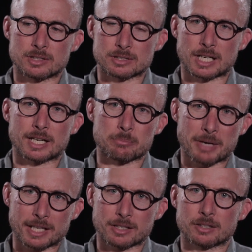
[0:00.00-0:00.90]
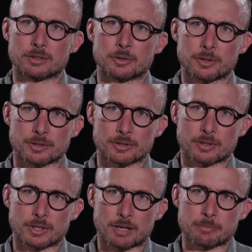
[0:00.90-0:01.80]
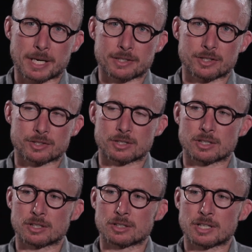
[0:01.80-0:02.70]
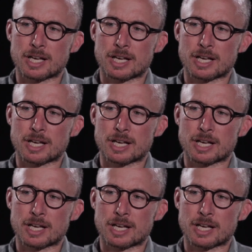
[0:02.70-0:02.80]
designer maker or the craft practitioner